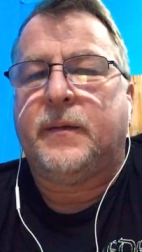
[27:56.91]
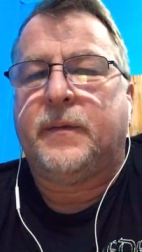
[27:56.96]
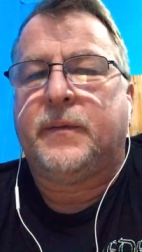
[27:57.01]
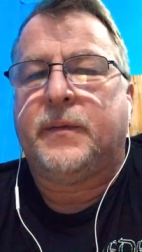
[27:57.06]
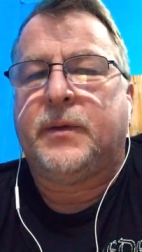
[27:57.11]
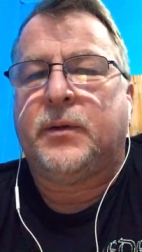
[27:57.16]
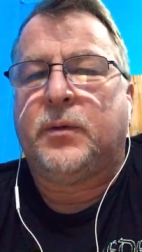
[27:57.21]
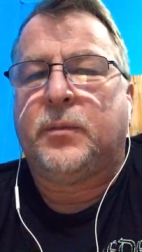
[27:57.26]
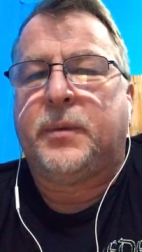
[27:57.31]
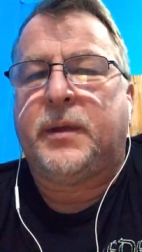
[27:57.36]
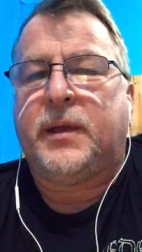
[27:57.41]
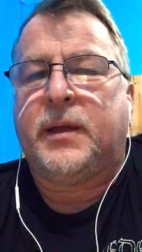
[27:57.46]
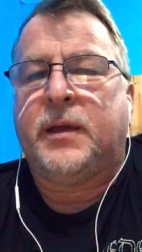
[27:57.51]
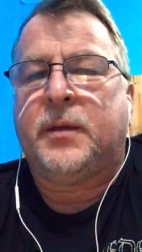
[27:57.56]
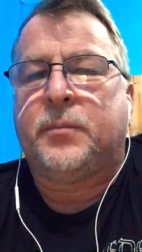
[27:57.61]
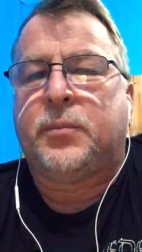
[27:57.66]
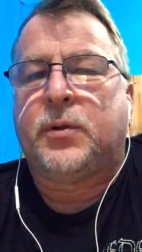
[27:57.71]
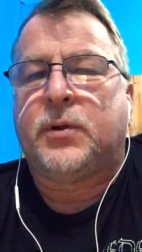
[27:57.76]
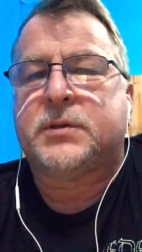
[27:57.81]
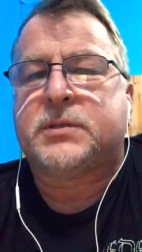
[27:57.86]

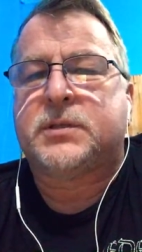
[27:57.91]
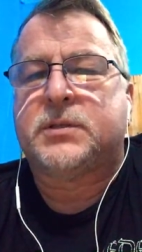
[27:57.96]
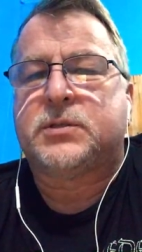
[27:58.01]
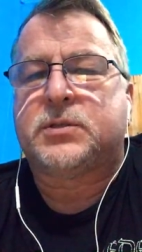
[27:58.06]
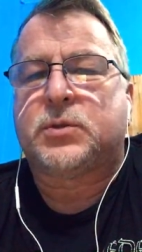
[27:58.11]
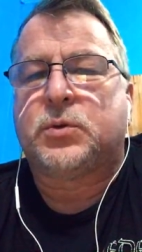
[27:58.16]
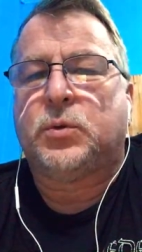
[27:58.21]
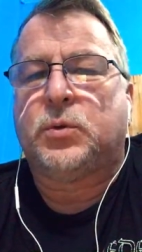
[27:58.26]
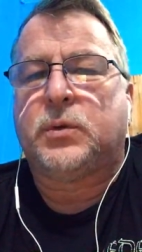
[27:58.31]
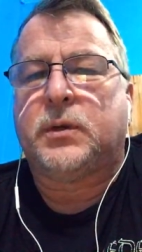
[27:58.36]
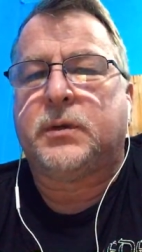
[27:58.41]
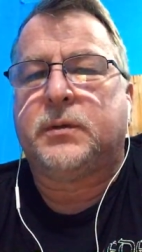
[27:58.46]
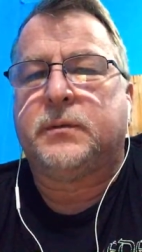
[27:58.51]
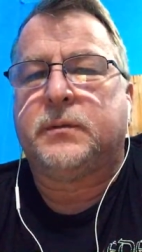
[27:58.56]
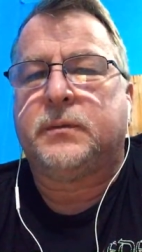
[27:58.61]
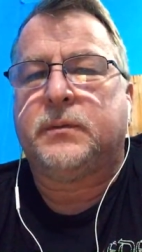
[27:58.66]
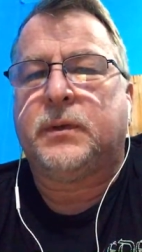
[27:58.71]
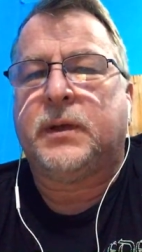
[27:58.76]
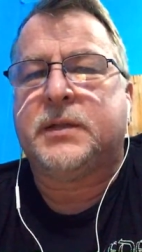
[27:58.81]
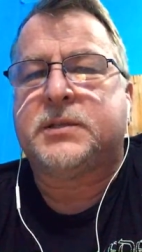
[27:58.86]
in-person schooling.
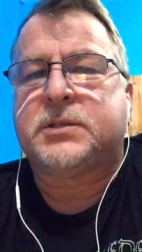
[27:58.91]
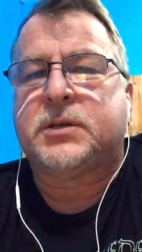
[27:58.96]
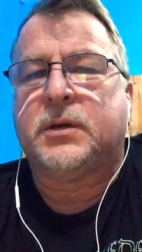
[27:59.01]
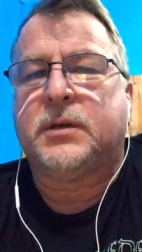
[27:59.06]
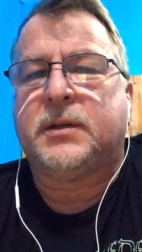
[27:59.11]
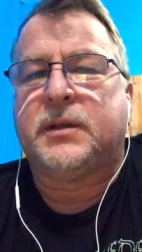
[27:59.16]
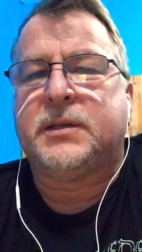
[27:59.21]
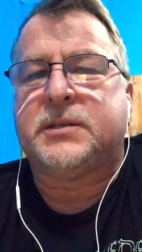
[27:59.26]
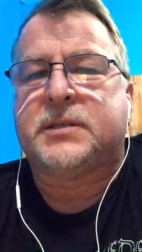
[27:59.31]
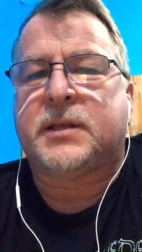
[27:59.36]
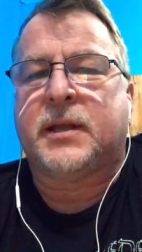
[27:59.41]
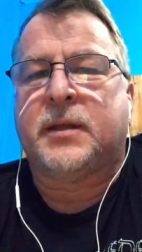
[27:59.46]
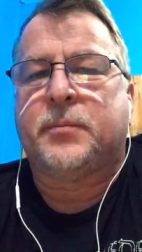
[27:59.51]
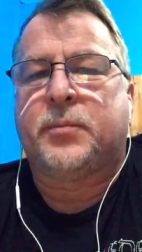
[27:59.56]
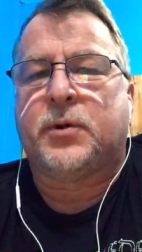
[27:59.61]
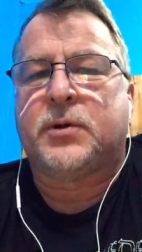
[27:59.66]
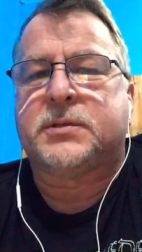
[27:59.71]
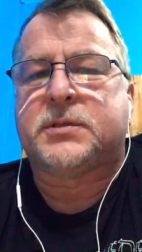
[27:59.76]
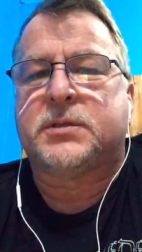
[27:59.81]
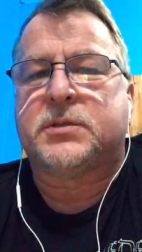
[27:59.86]
Well, that's good. At least the in-person